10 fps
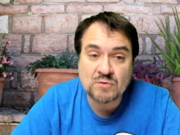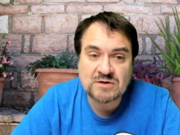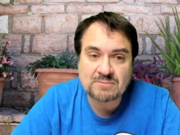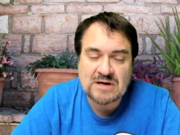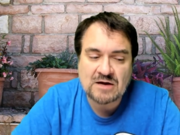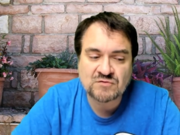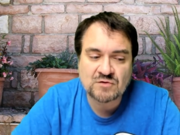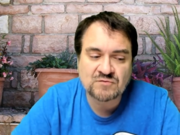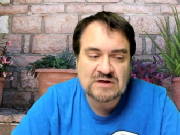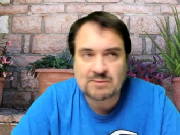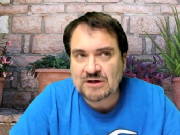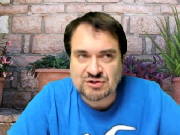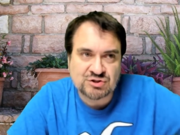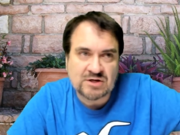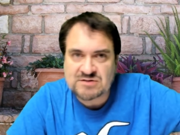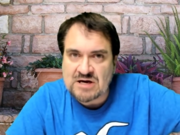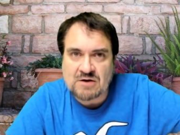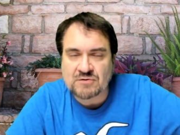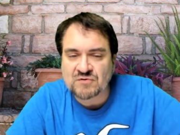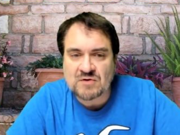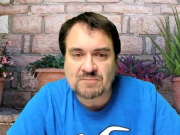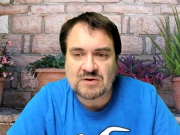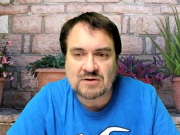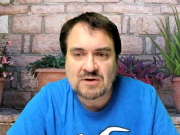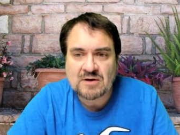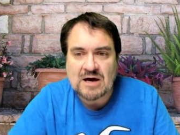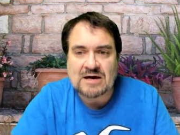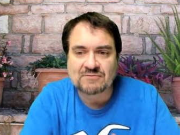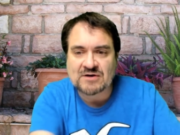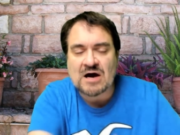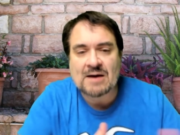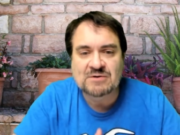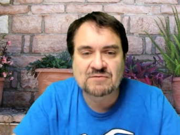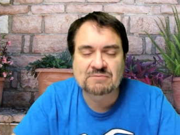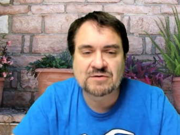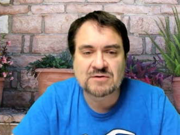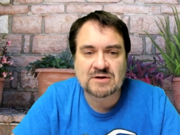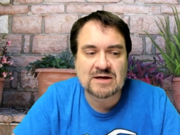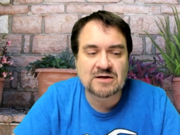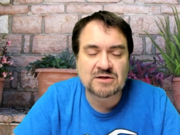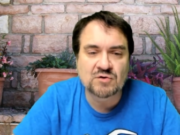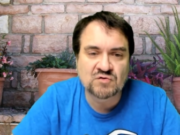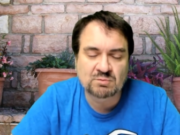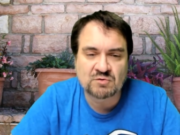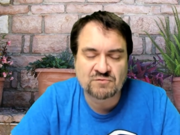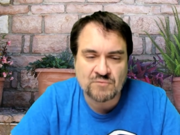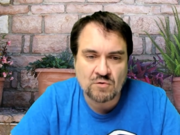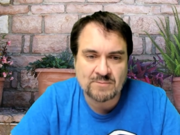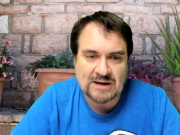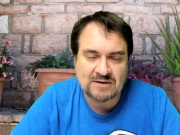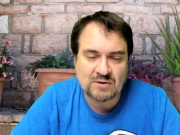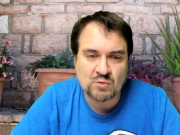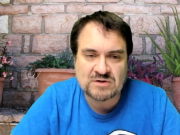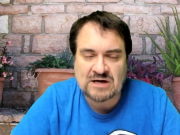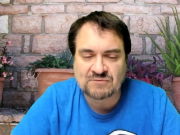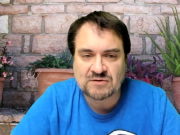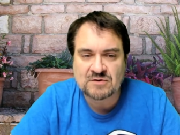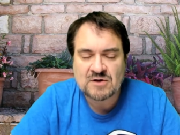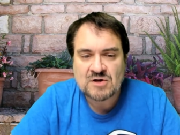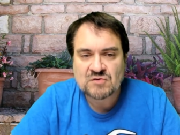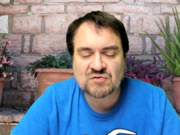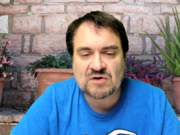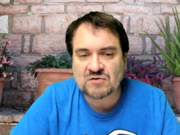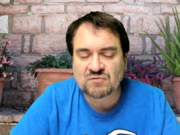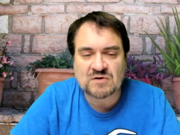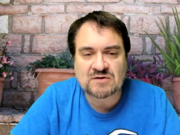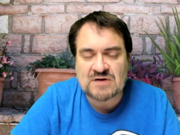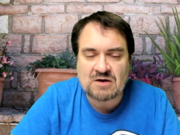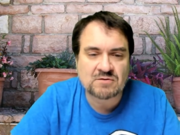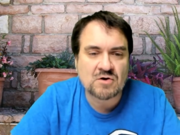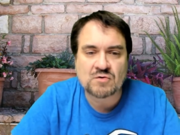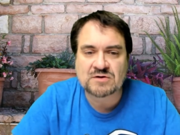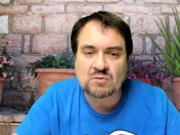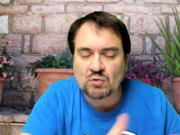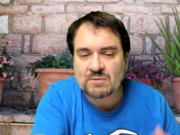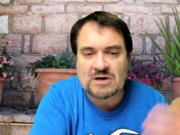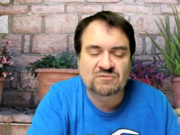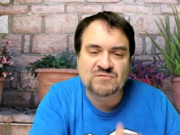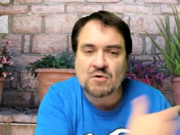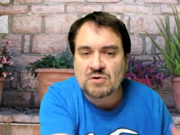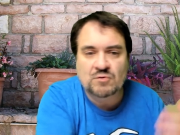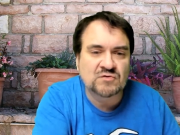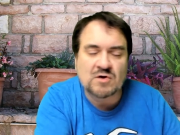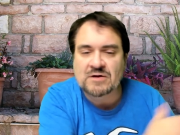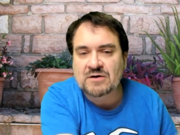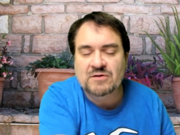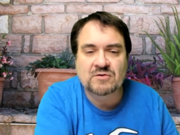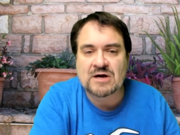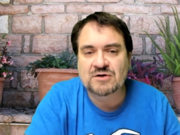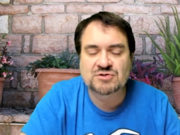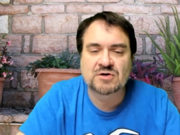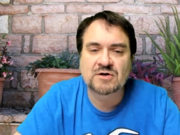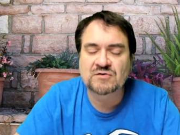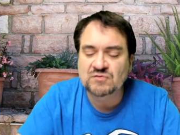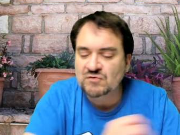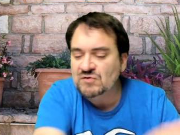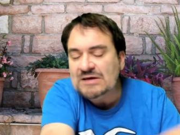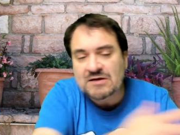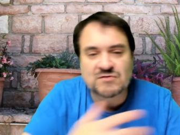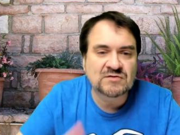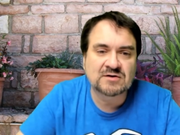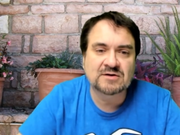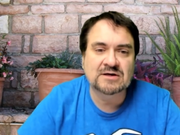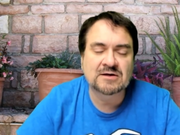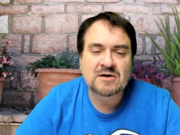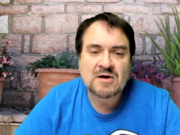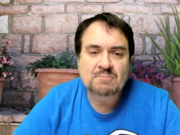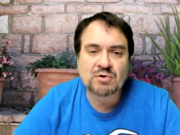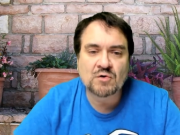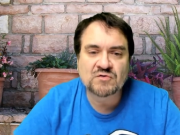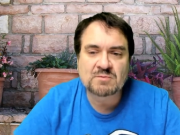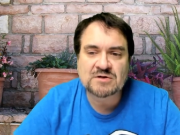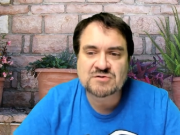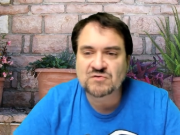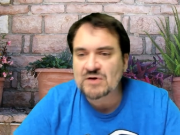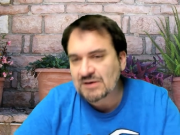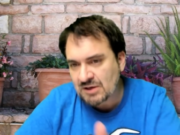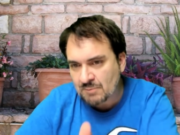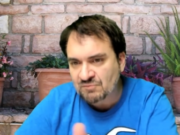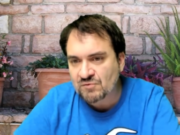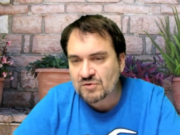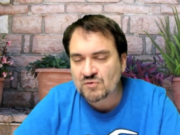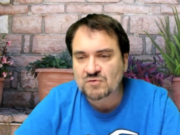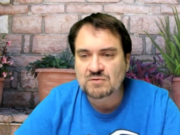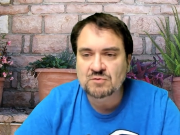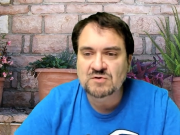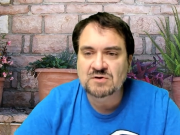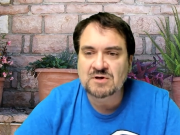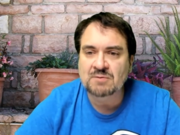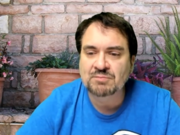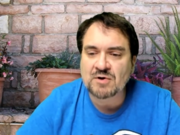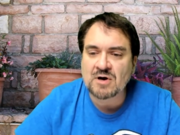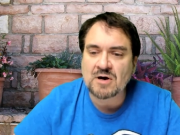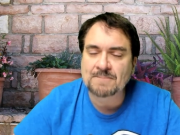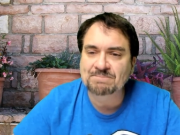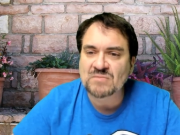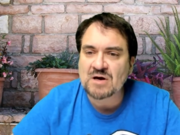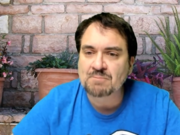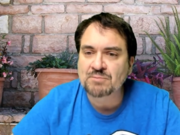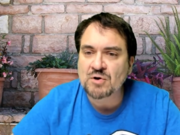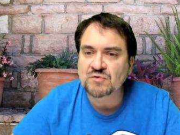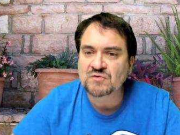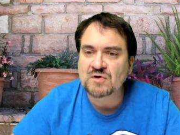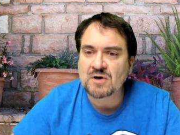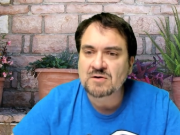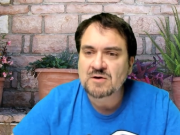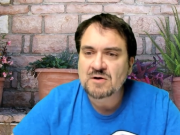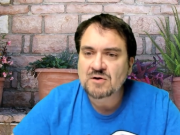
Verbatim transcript: own them now. So if eBay shut down or something, I'd have a copy of everything in a usable format. I wouldn't have to CSV download and then worry about photos and all that other kind of junk. It's just instantly pulls them in, just like HIP for those of you who did the HIP uh, uh, post uh,